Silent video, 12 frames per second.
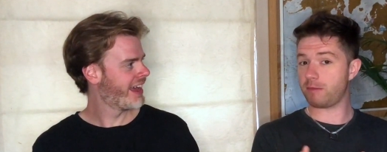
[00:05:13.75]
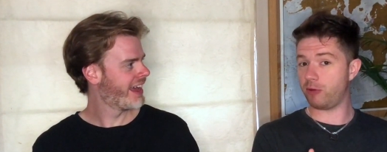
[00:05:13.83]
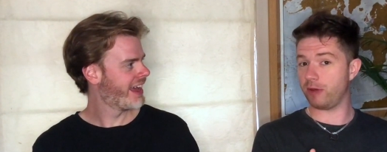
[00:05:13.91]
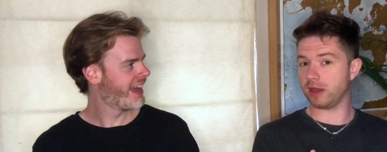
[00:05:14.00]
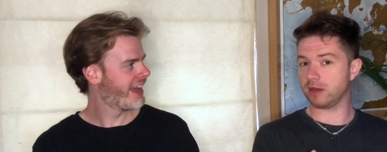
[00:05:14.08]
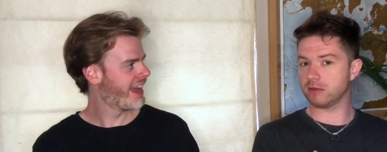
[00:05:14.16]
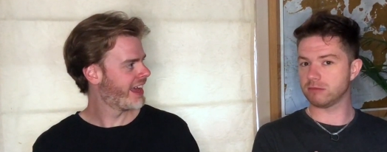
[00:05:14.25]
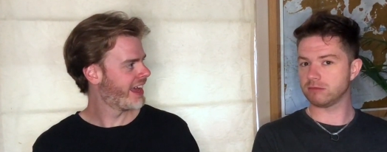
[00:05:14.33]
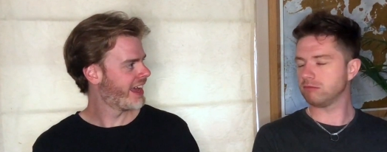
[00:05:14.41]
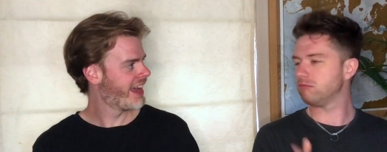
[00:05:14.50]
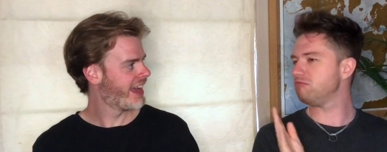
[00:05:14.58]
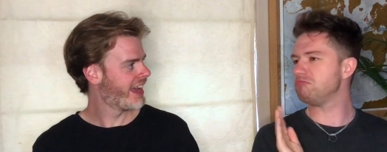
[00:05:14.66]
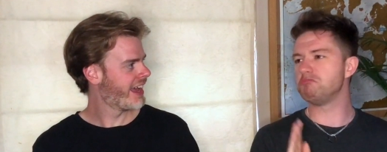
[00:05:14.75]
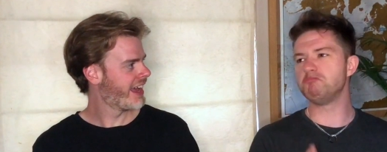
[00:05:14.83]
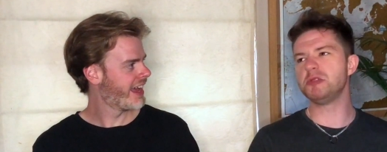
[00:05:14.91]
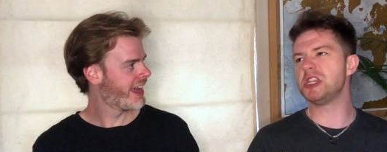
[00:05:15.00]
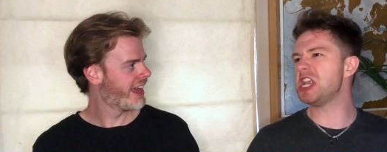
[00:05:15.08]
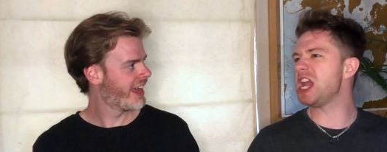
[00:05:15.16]
Speaker 1: point,
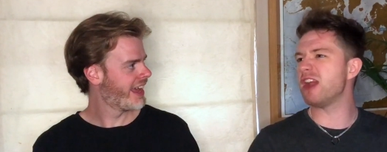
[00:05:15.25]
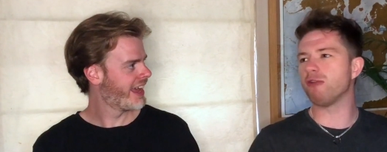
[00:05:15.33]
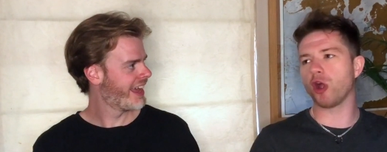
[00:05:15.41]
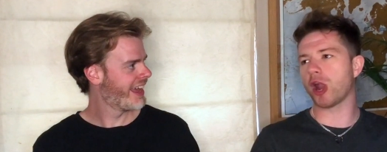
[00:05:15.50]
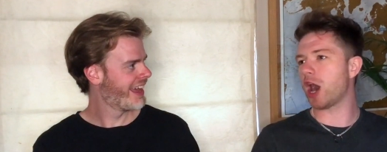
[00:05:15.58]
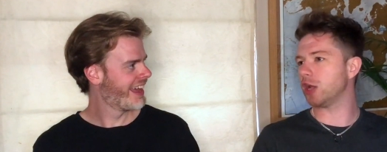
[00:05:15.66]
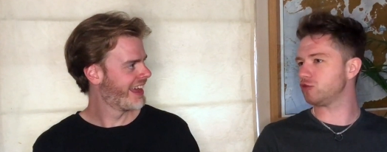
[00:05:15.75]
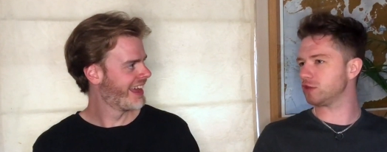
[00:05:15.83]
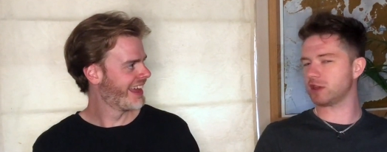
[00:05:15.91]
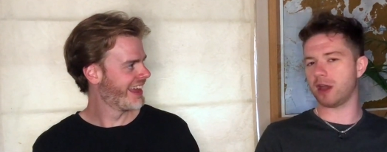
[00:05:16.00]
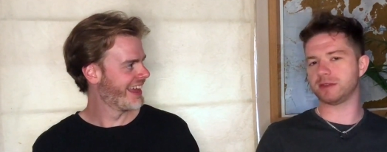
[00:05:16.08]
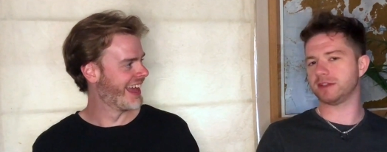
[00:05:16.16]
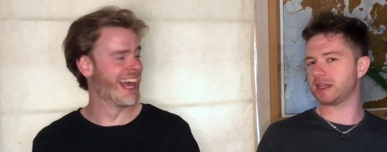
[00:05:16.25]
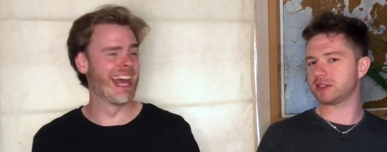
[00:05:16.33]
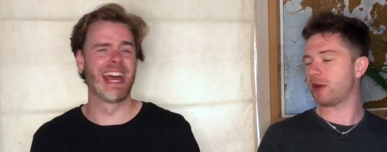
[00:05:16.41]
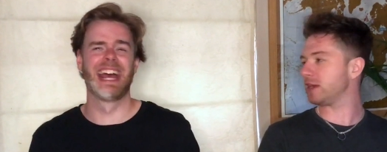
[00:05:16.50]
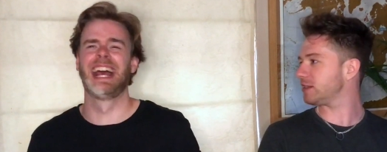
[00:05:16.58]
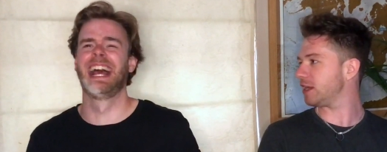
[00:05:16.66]
Speaker 2: near on 100 times, and
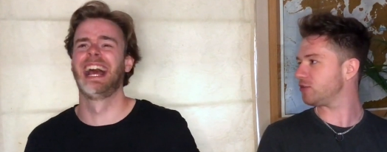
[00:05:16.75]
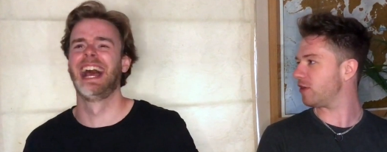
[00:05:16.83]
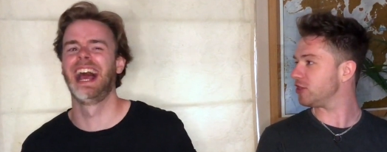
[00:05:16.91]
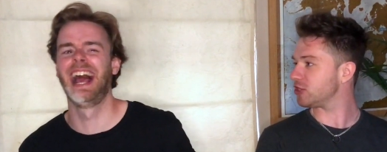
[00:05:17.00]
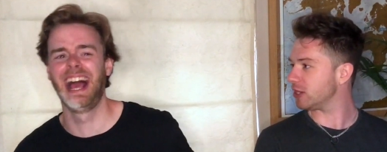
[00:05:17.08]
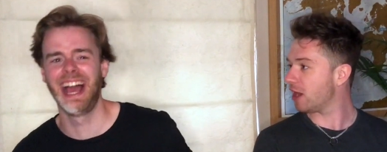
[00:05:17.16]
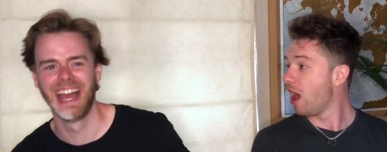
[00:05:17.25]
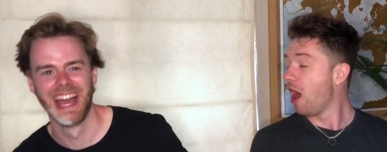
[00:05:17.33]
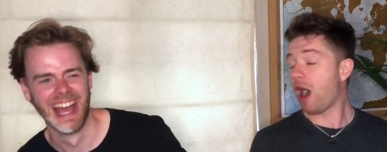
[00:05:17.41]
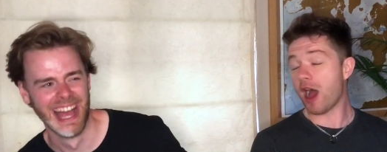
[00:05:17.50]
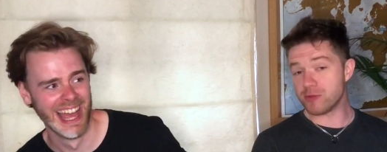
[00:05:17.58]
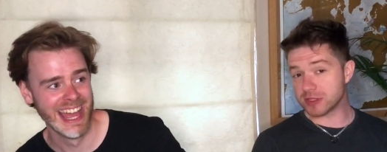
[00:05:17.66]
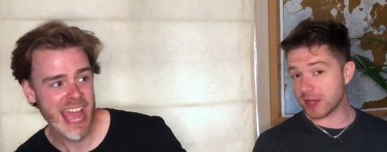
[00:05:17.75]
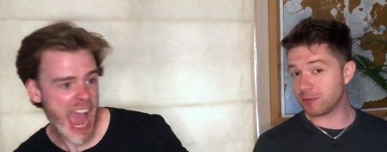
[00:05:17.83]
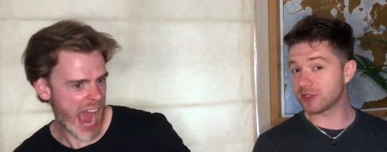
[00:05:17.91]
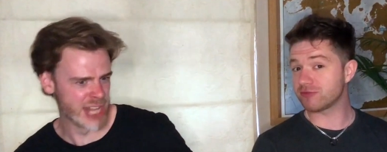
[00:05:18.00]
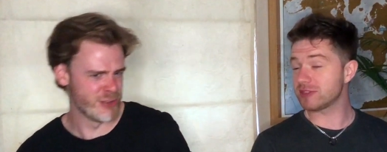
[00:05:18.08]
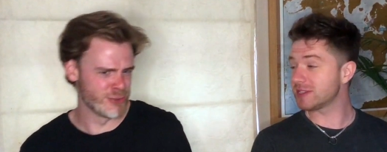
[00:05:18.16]
that's no exaggeration. I was
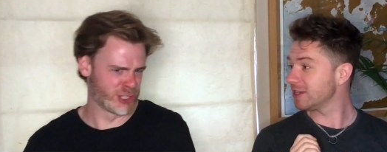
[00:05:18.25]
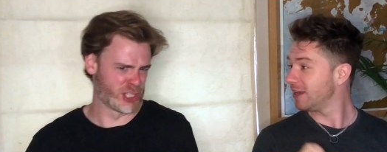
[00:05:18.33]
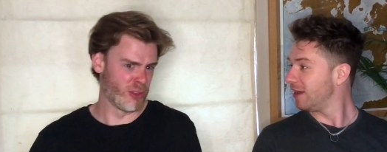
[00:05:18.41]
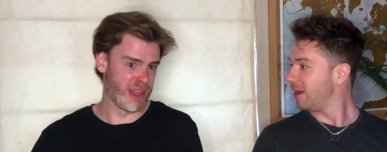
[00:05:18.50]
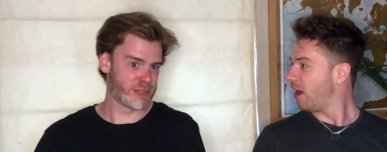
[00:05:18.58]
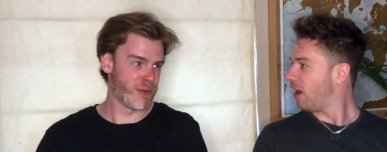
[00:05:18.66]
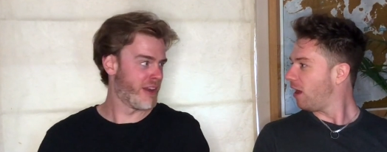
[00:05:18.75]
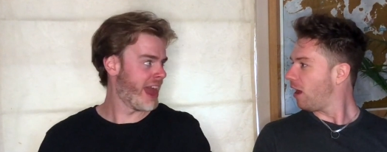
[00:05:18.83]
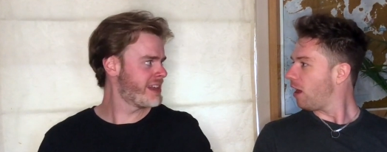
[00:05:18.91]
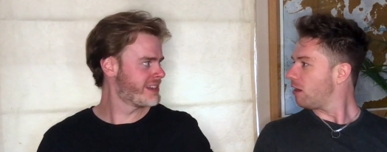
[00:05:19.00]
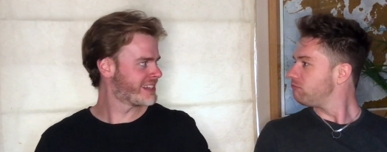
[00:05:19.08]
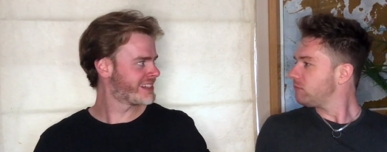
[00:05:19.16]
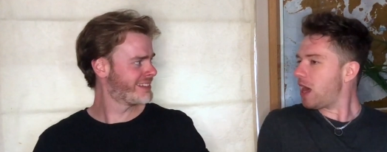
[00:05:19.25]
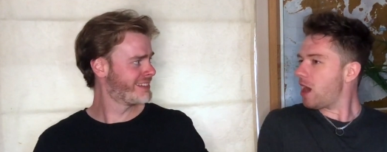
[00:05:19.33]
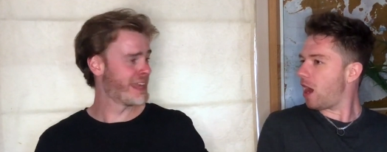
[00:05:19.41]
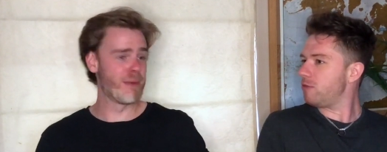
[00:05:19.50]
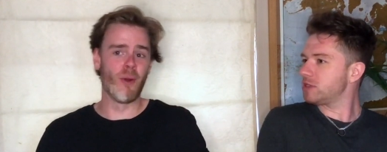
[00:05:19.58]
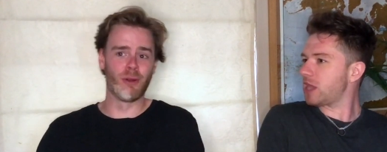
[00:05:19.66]
Speaker 1: able to... And you just thought that's where it ended.
Speaker 2: Yeah,
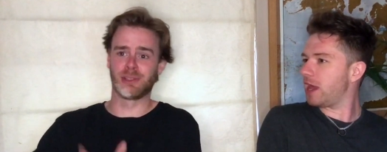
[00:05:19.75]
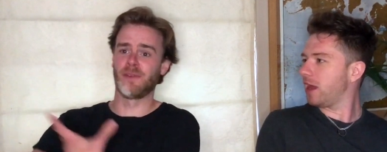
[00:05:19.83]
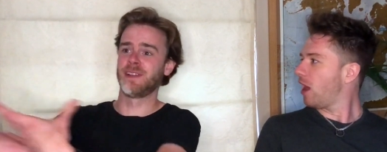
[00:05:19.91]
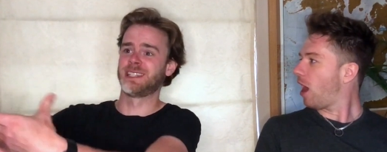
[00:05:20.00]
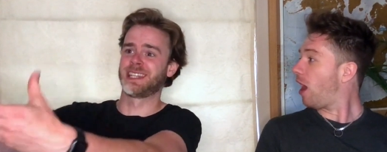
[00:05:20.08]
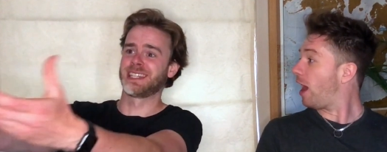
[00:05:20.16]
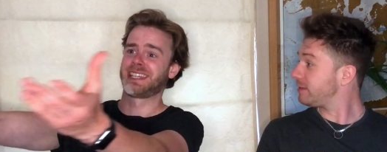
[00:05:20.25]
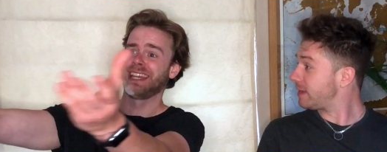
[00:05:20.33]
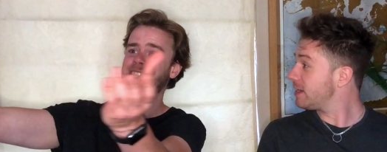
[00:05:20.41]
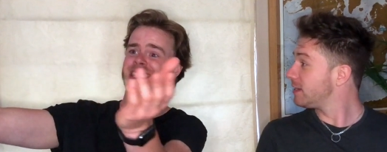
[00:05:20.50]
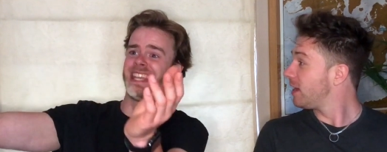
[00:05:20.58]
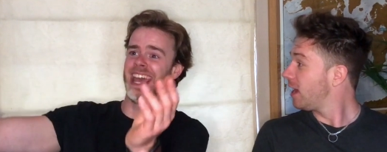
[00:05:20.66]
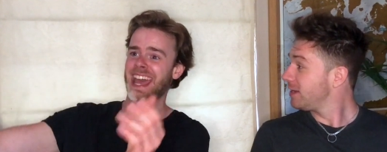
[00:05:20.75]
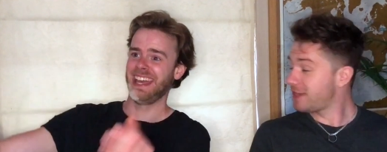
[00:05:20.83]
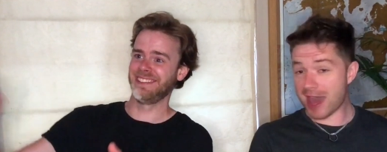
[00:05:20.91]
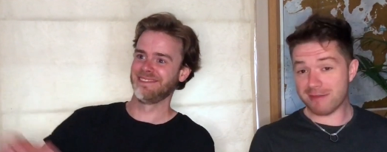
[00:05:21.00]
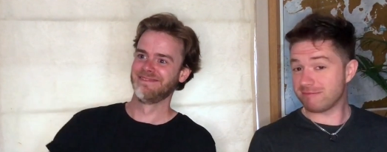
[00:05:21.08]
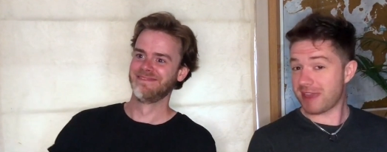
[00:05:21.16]
I was like, I did.
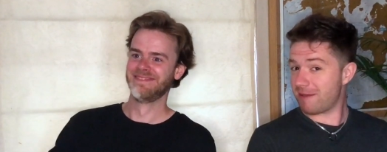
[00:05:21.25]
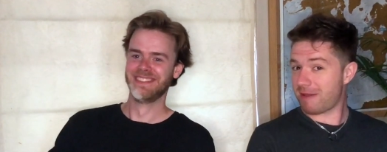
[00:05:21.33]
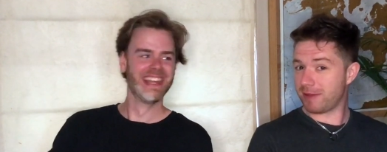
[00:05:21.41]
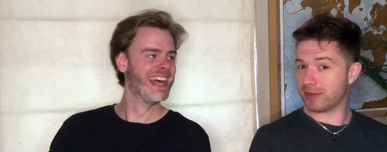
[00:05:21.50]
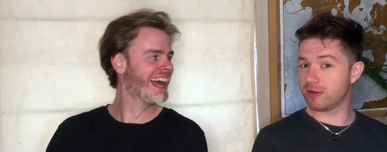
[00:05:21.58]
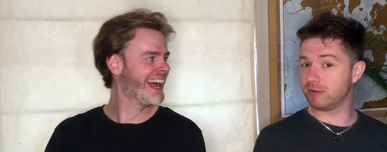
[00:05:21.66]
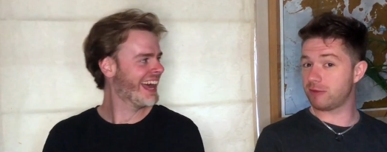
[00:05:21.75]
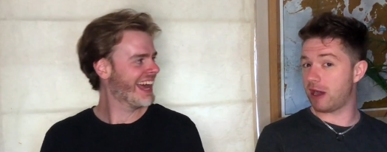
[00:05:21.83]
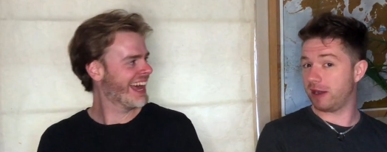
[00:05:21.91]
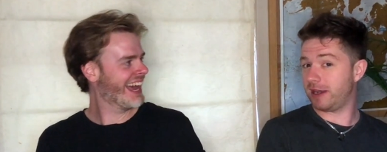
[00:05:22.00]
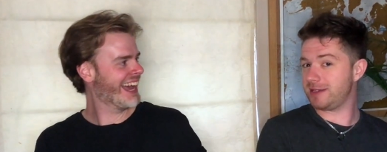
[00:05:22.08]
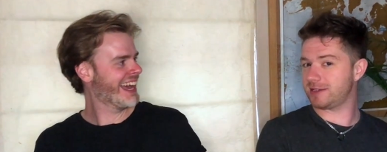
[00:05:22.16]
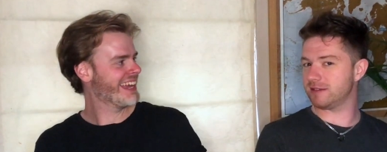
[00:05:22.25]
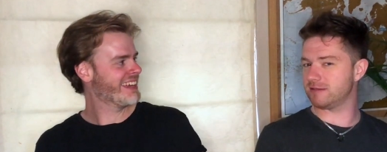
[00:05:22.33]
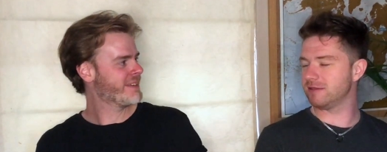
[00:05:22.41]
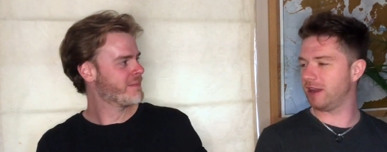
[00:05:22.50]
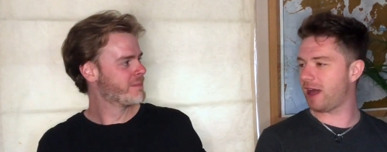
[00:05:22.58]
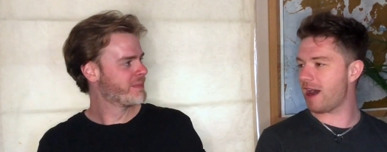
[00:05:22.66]
Yep, I thought, well, at least
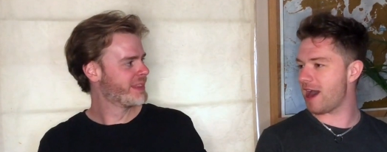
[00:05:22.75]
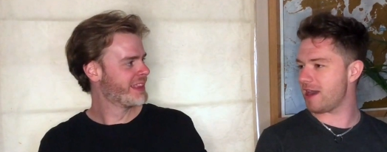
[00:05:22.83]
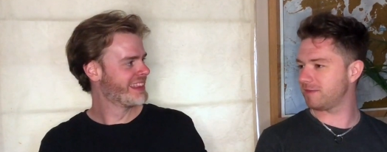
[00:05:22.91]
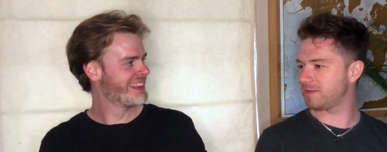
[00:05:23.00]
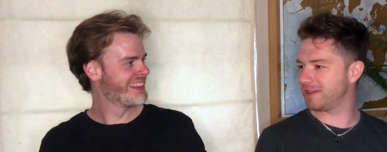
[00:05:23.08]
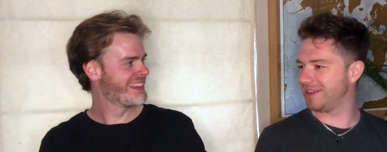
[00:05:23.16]
they're all alive.